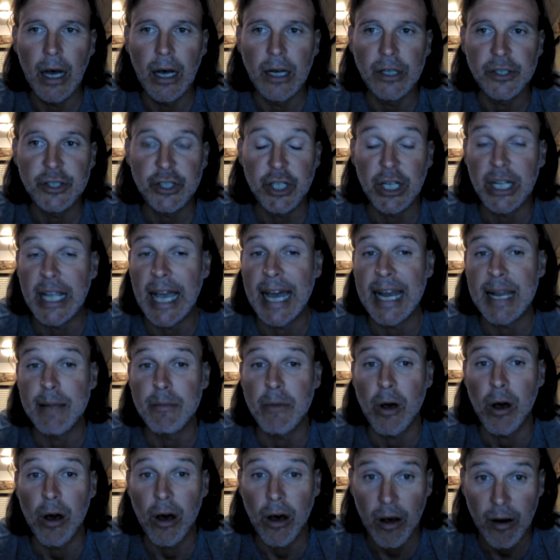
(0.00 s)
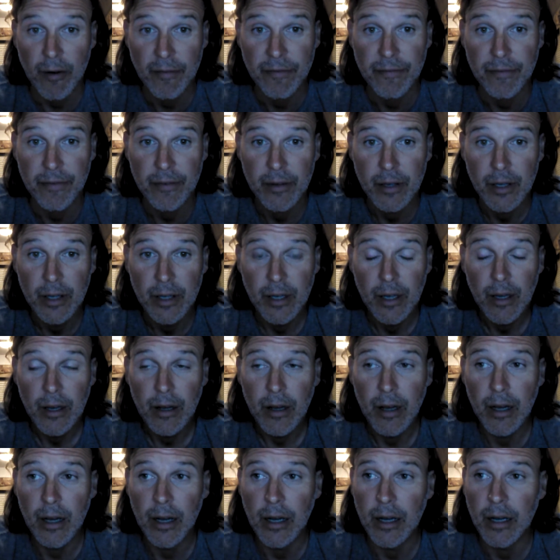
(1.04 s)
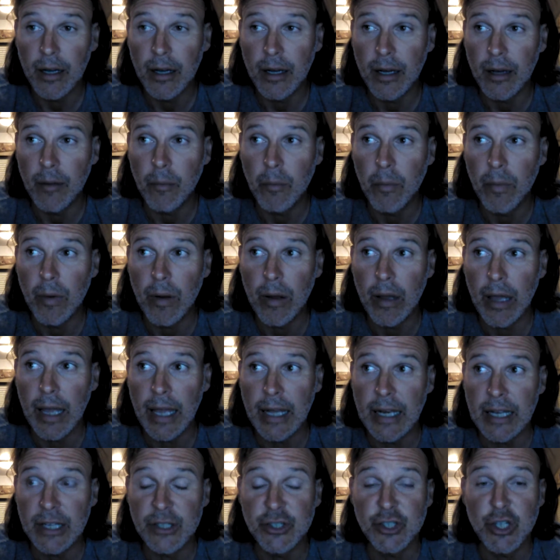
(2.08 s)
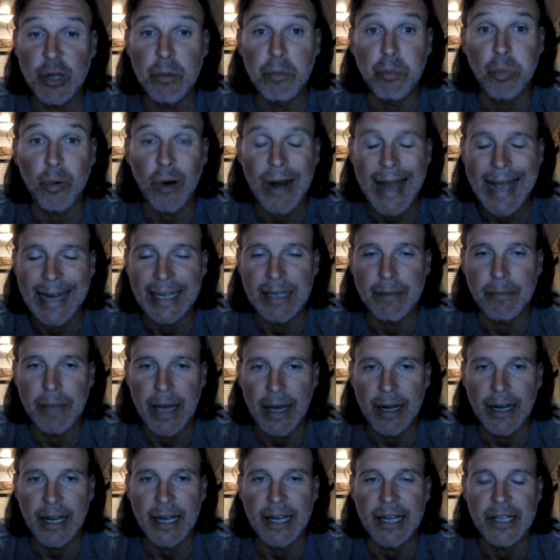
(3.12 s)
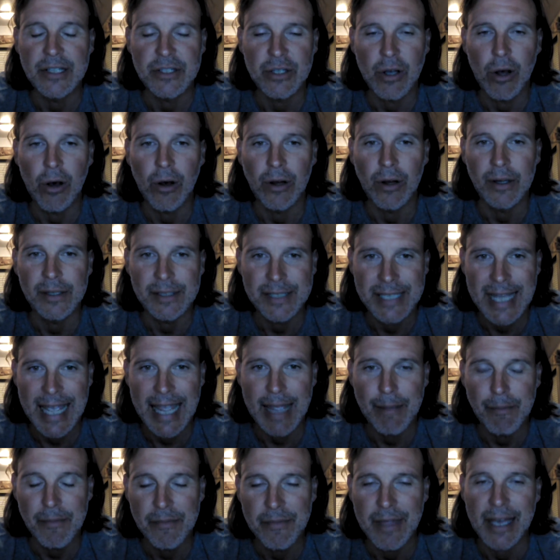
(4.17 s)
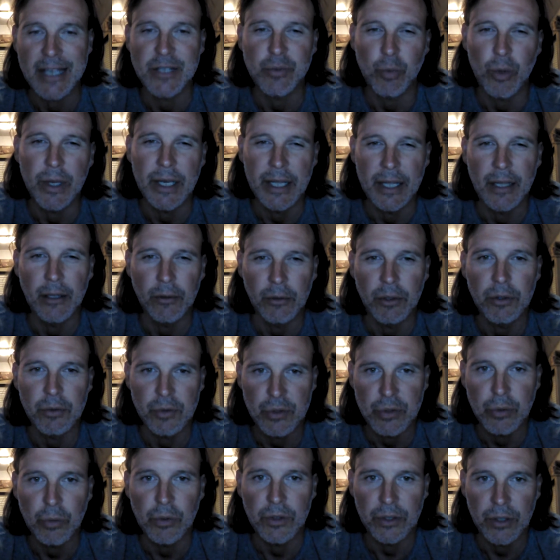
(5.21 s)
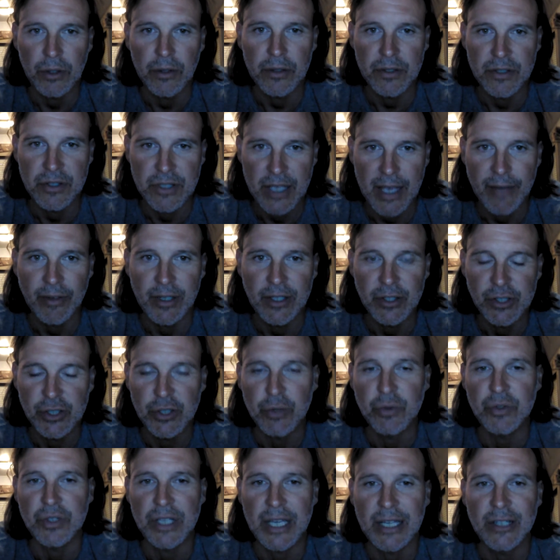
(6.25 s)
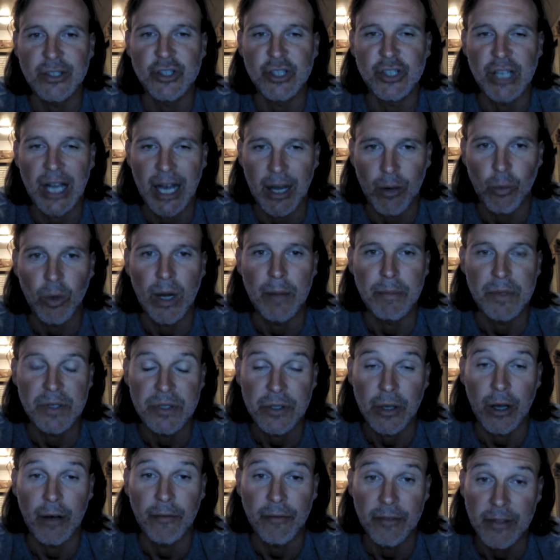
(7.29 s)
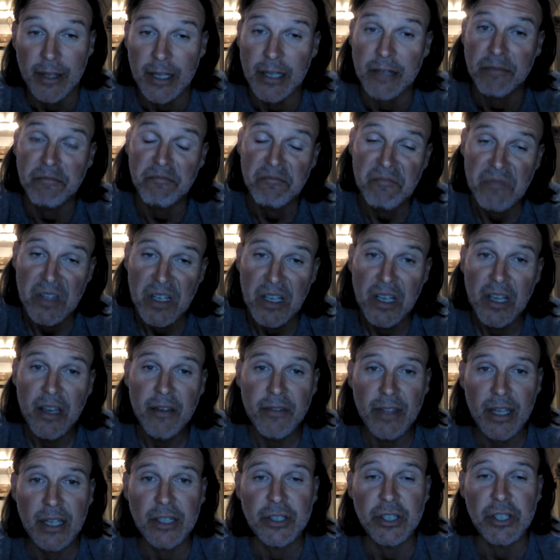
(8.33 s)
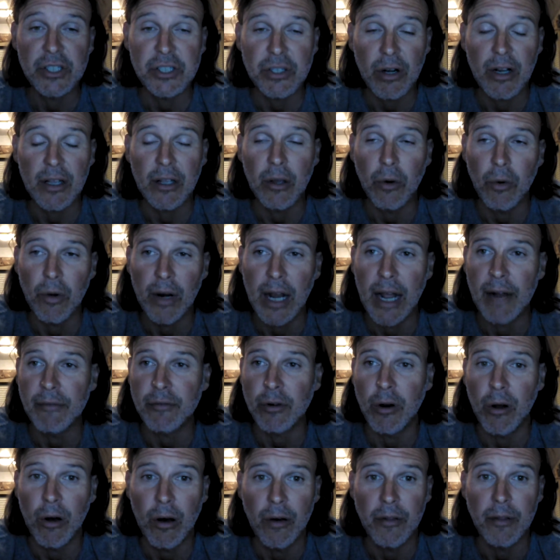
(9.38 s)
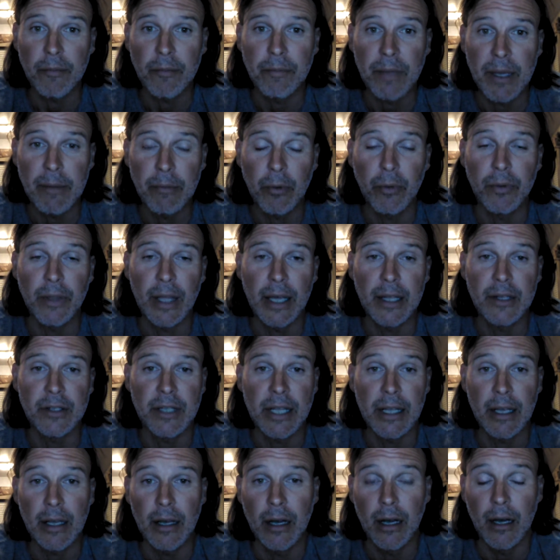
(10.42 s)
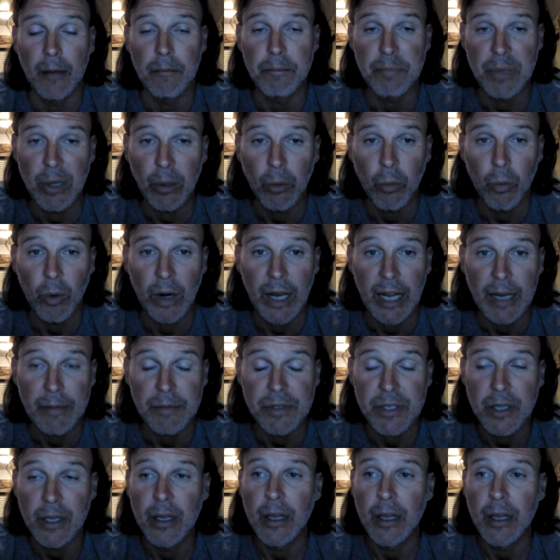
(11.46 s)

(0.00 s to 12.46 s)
She got him off, and then she bragged about it. It's on tape. That's what Hillary was doing during the 70s. She was getting child rapists off. And then she started going after all the people that Bill raped